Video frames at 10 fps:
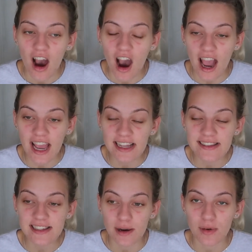I
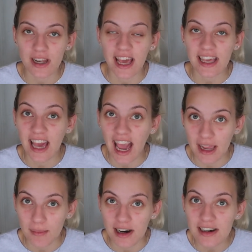had someone at
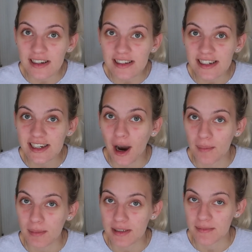Kmart
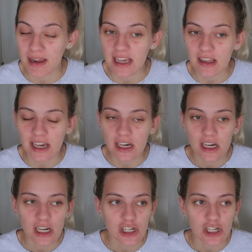come up to me like